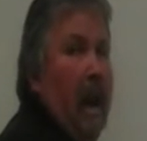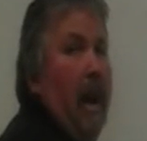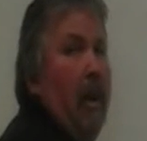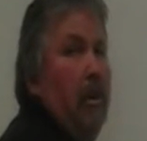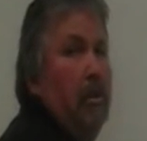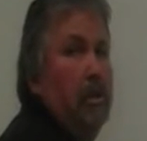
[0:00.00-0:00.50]

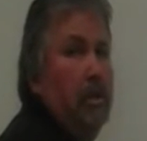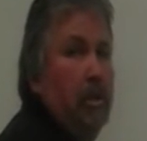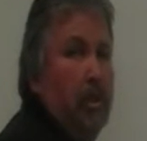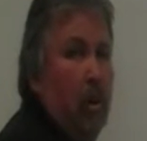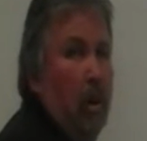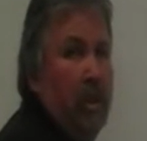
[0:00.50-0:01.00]
arrows to
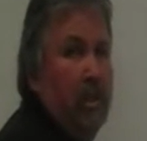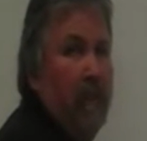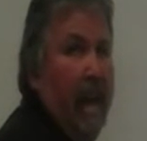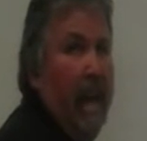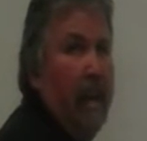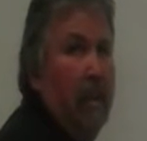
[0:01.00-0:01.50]
show
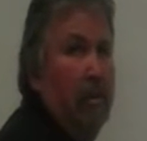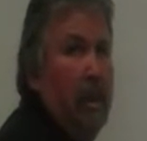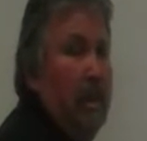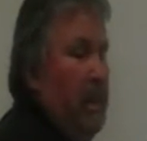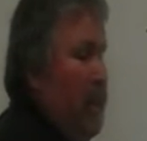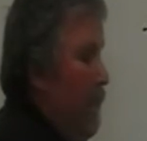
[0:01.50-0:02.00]
exactly
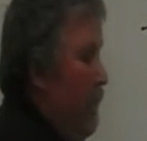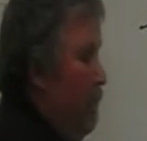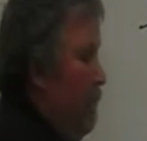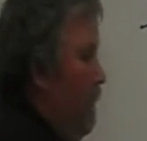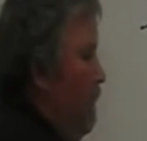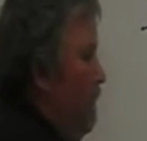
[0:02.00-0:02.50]
where the
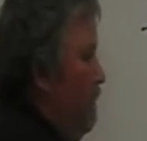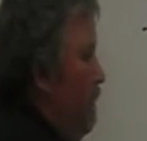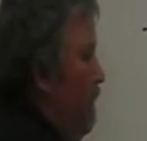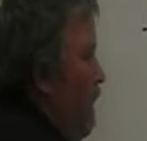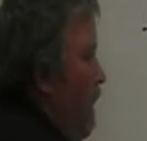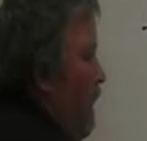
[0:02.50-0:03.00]
edge
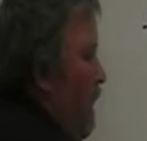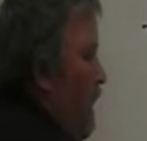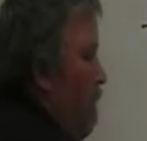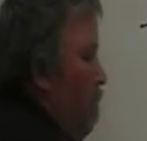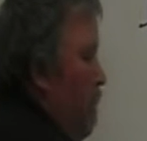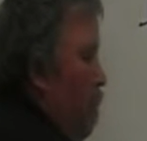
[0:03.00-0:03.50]
is,
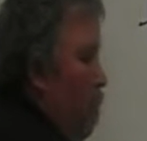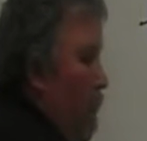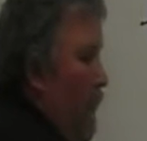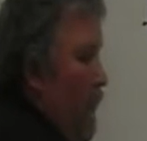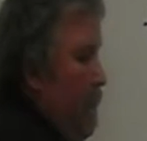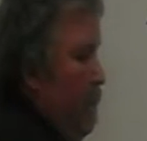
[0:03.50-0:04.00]
and we
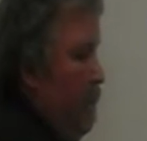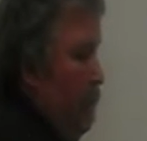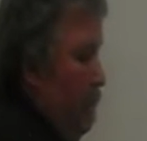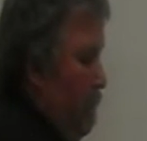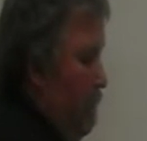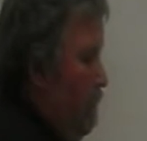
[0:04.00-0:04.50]
write
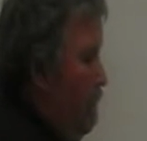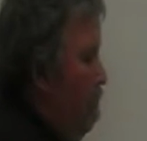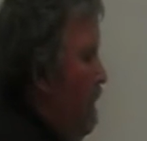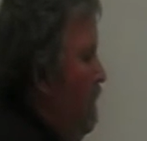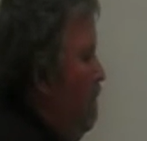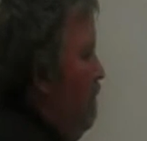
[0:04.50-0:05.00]

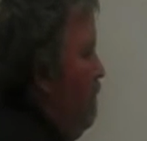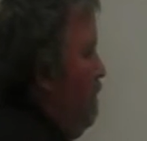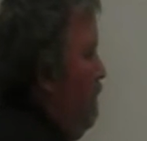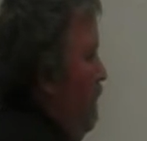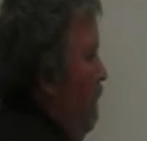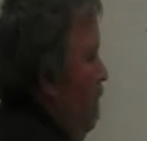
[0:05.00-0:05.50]

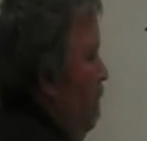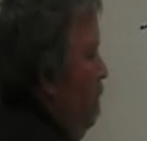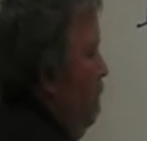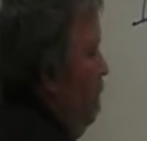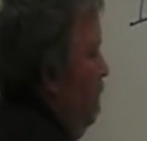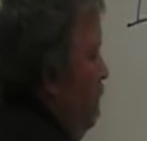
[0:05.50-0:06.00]
dimensions in.
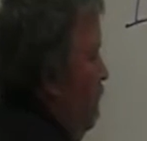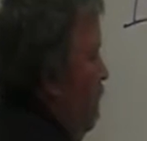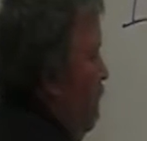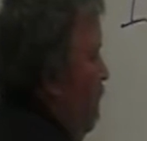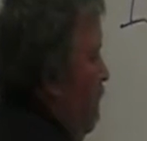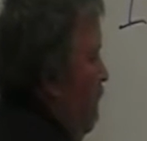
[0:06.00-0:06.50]

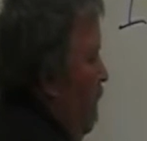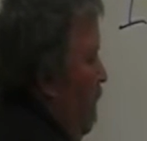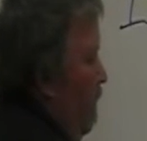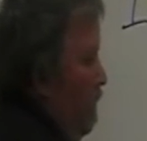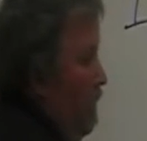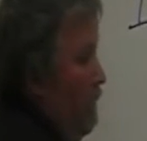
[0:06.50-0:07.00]

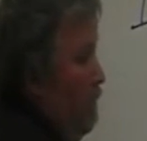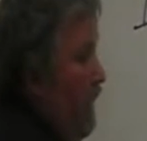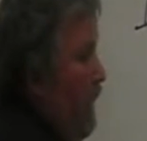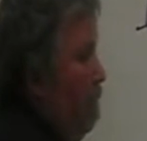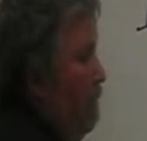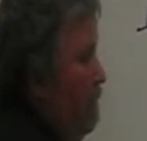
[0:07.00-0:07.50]
This
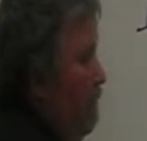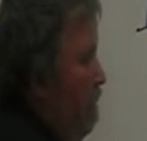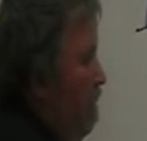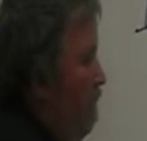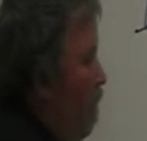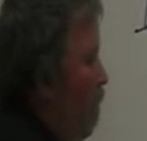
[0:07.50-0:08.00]
happens to
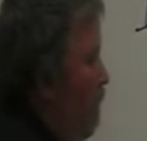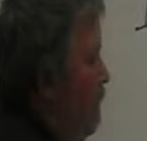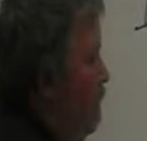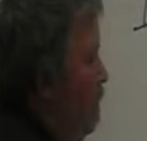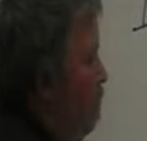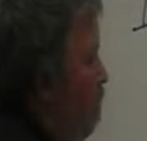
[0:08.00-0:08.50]
be 4
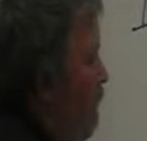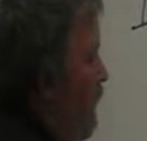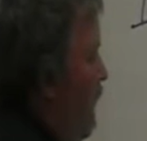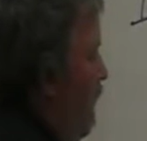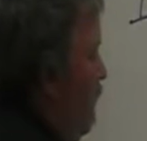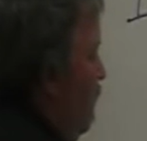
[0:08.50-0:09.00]
inches
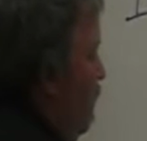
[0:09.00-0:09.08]
wide.